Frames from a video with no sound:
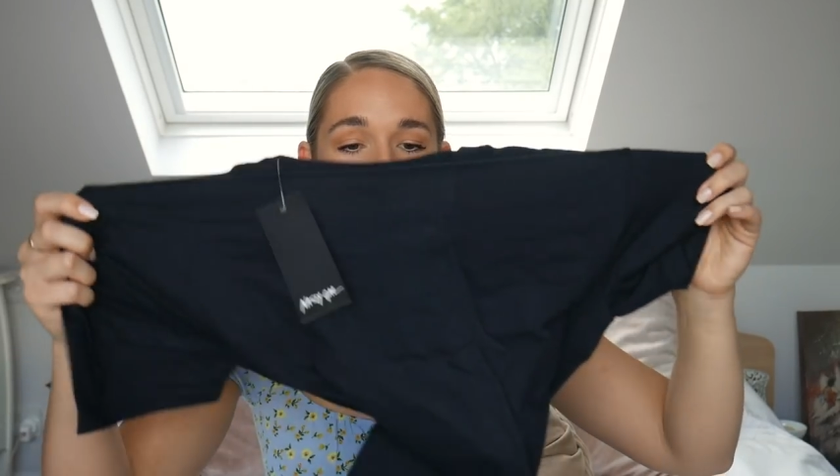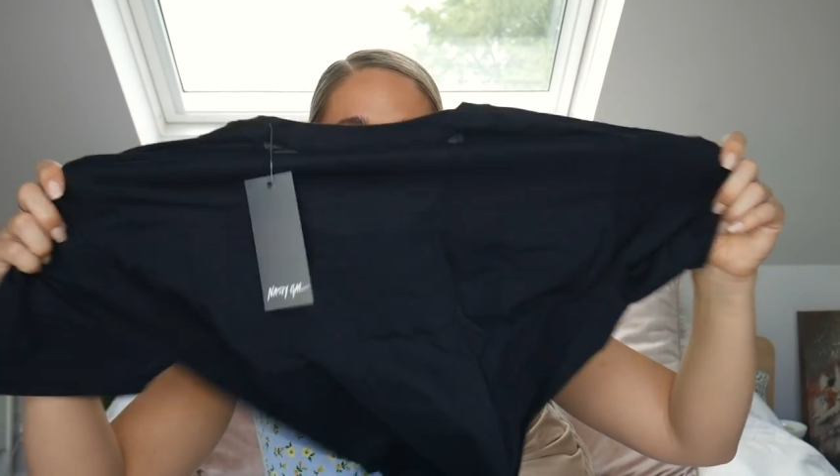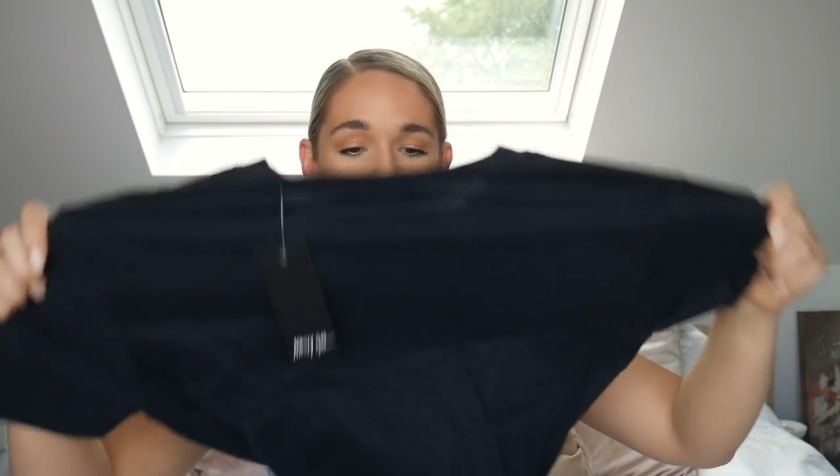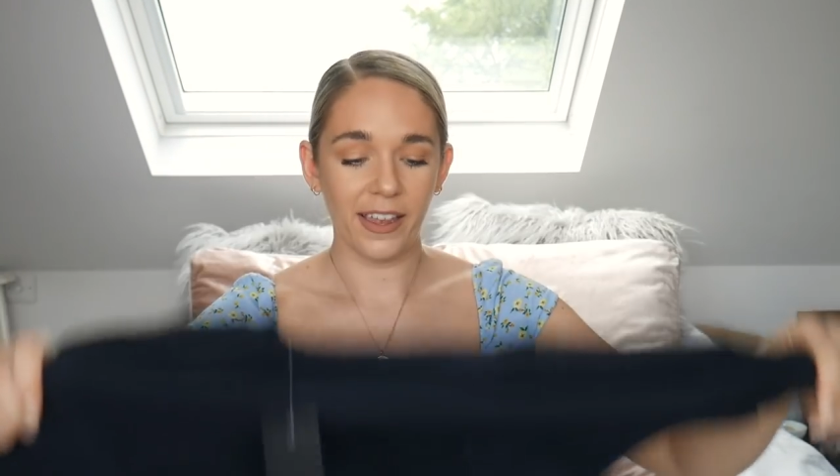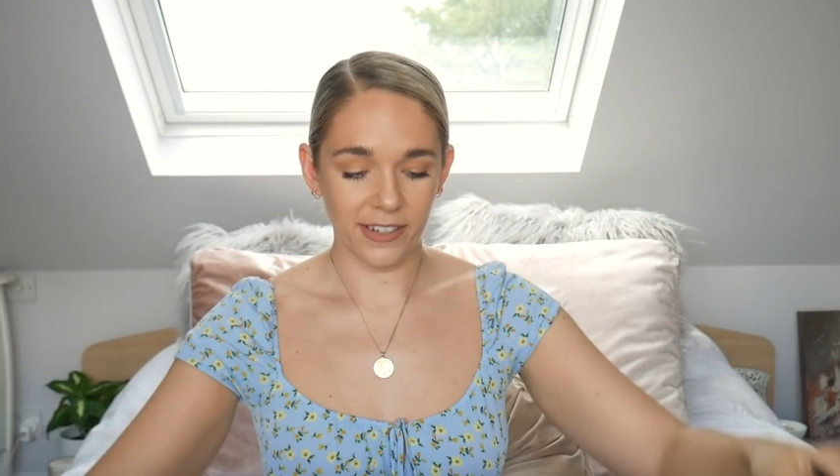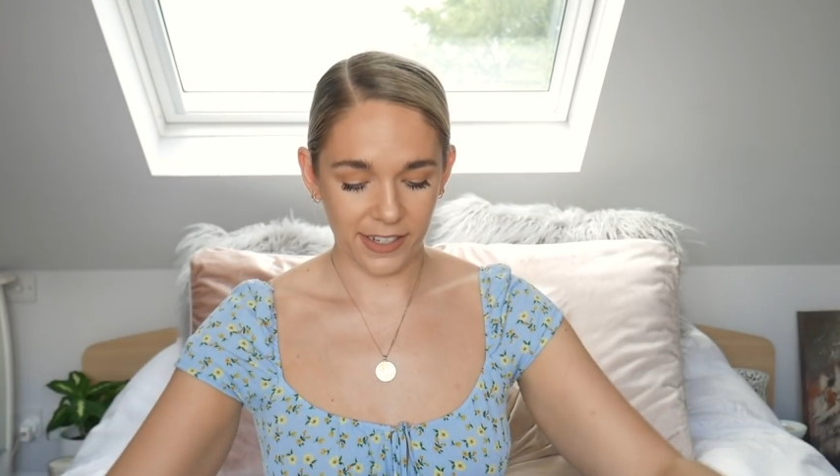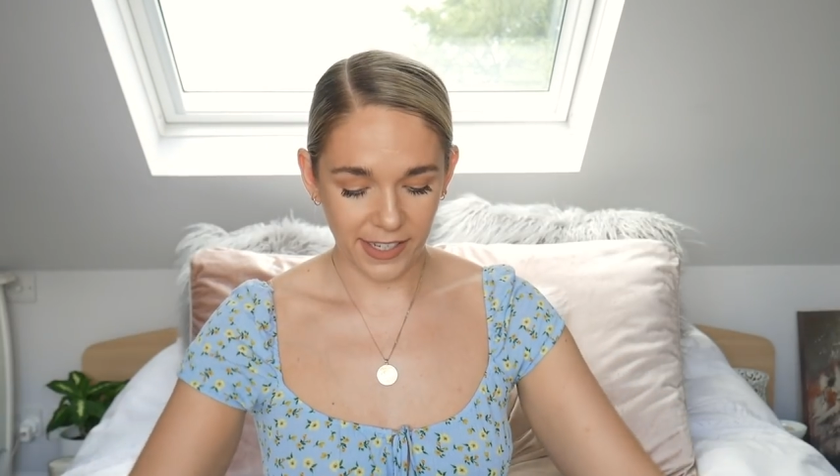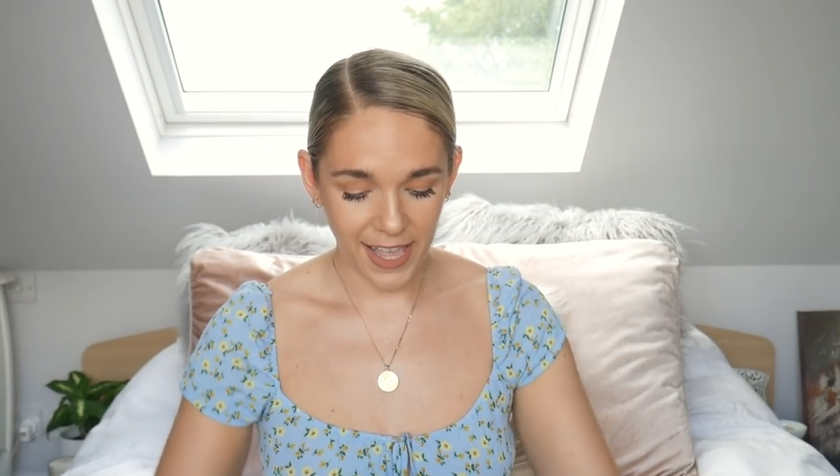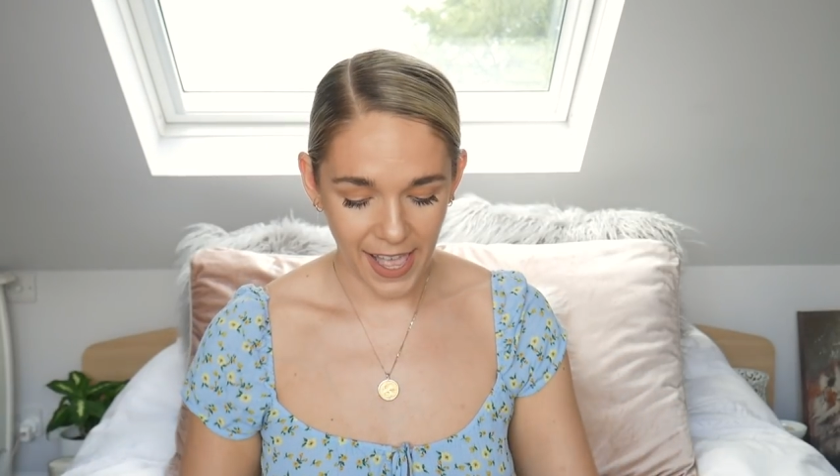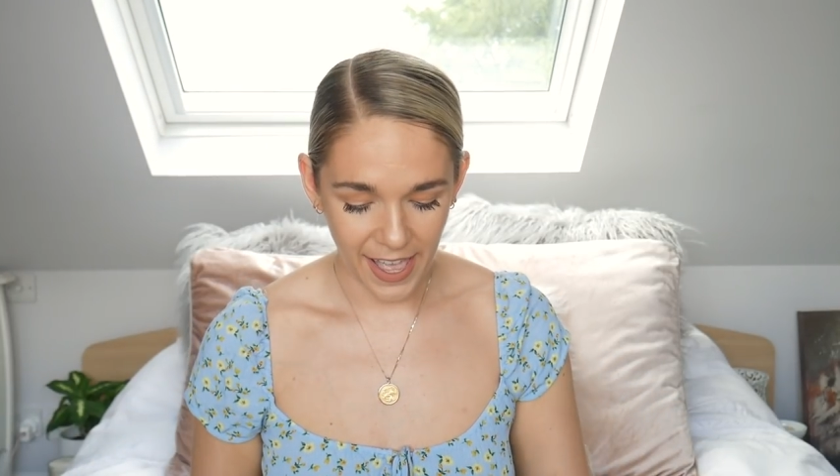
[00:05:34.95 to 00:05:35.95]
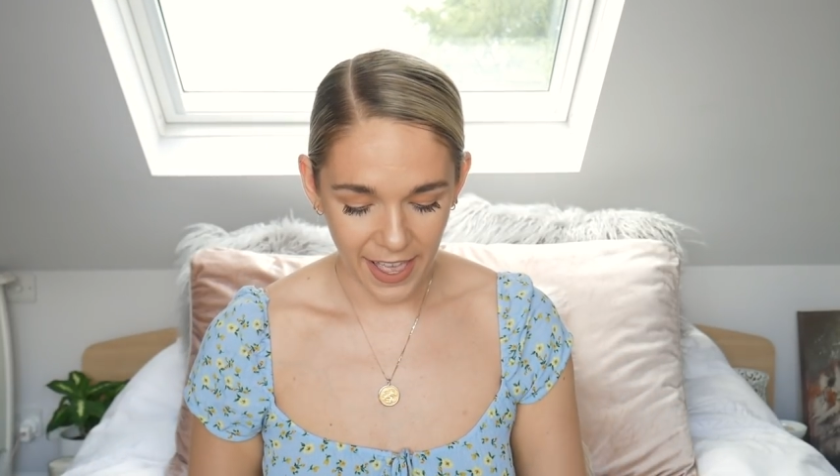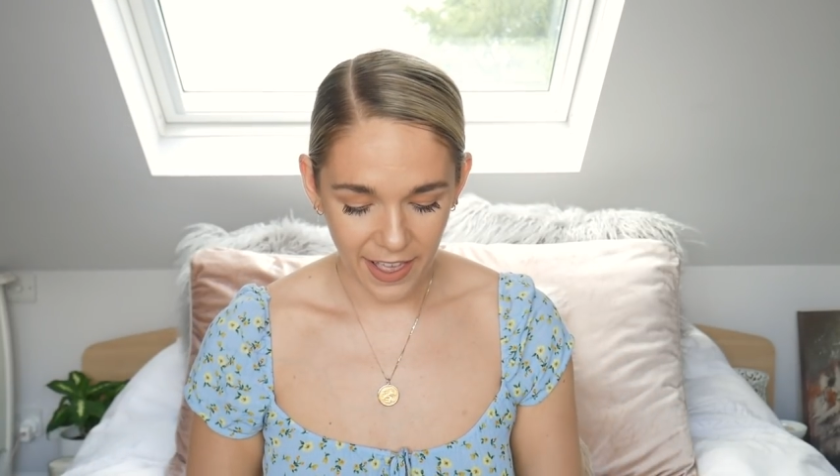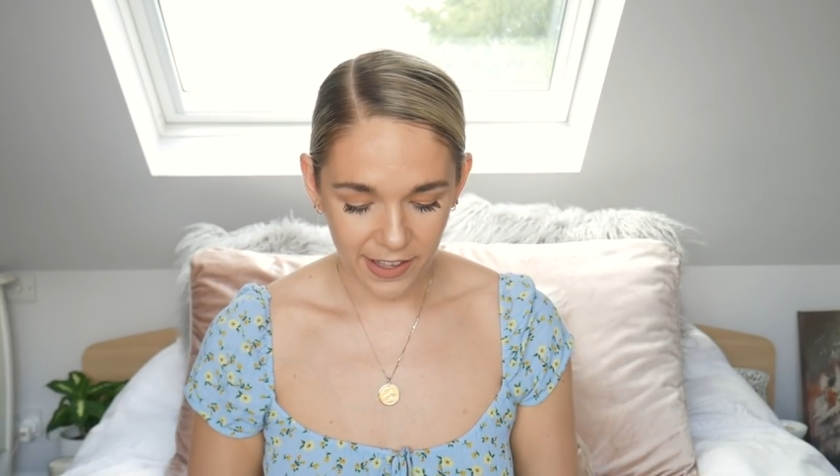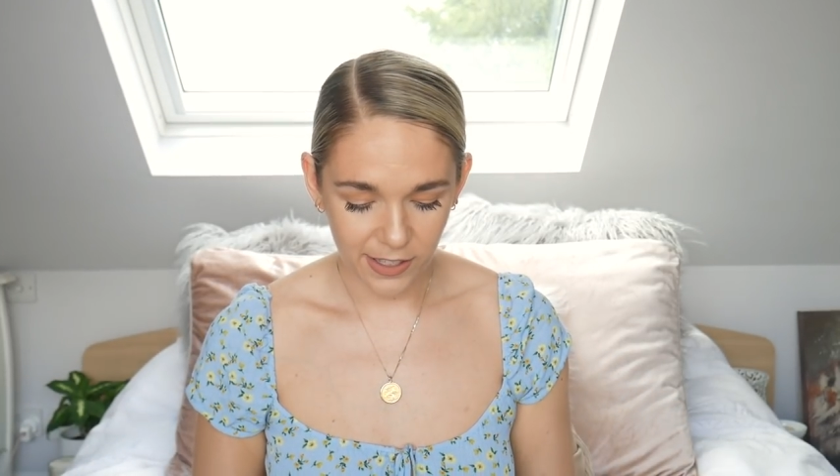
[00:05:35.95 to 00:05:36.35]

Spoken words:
band tee,